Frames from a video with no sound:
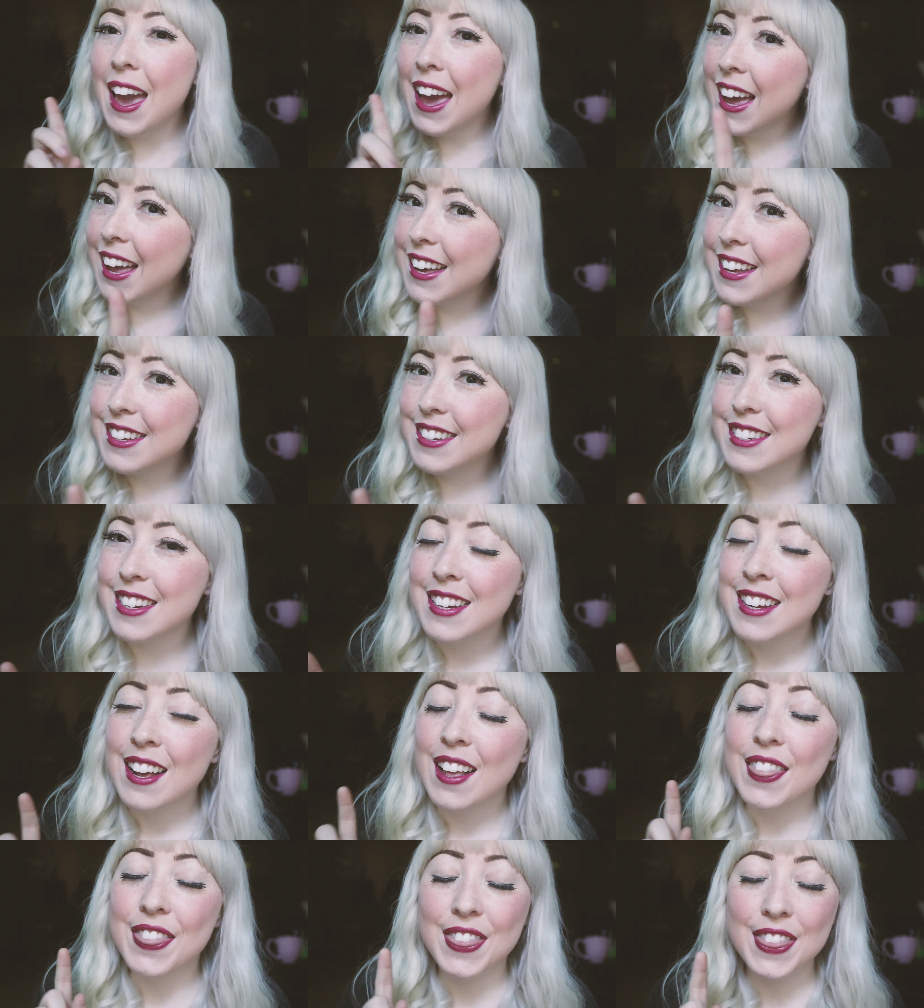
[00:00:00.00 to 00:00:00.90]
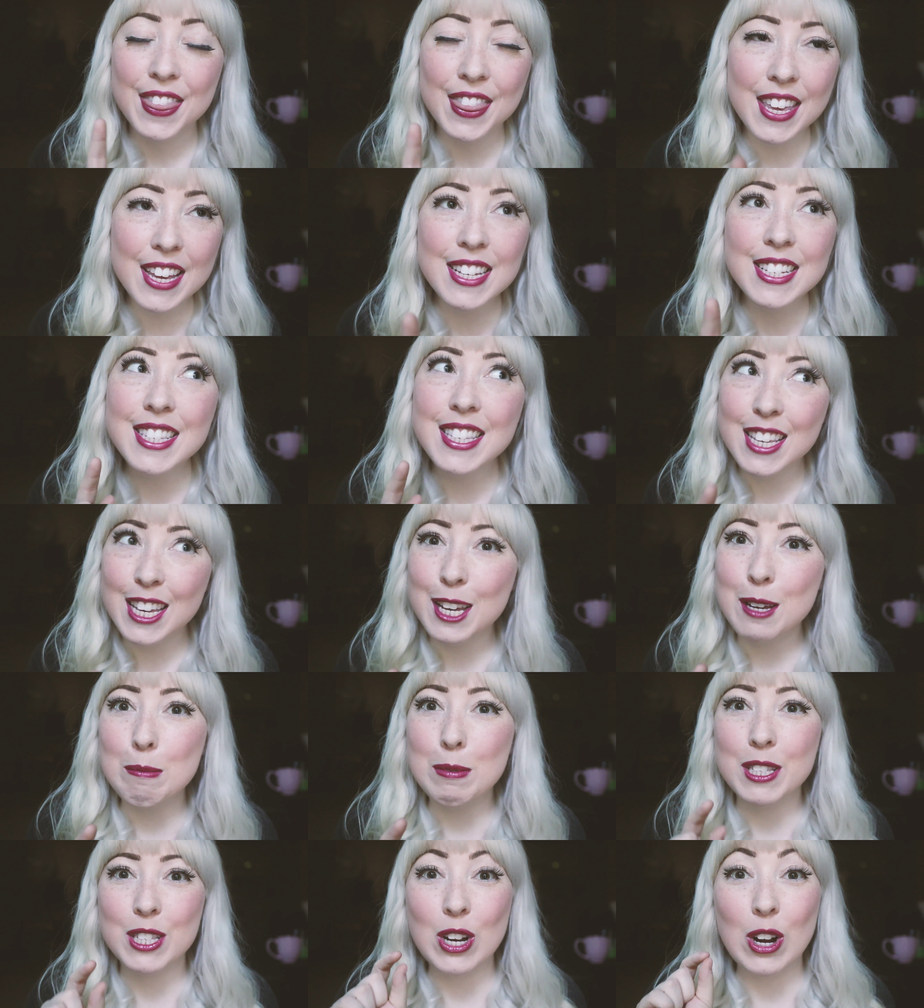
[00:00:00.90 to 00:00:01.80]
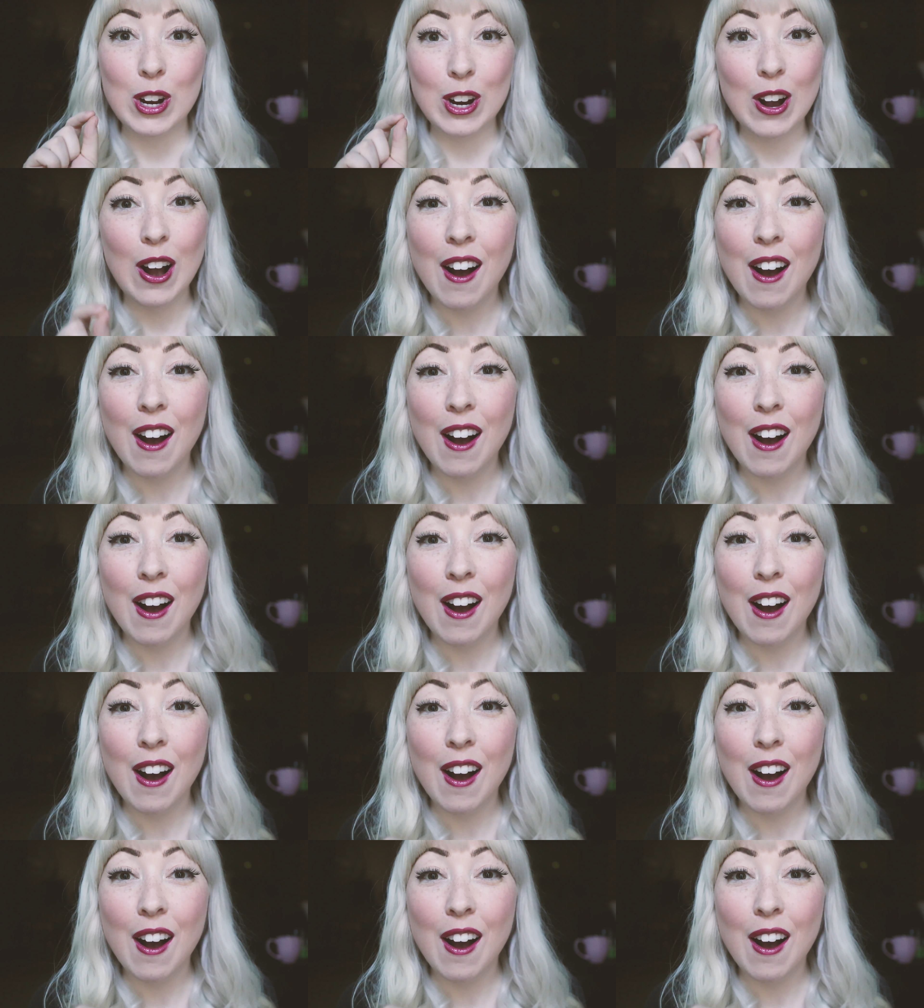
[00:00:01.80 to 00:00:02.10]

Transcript: and these tips are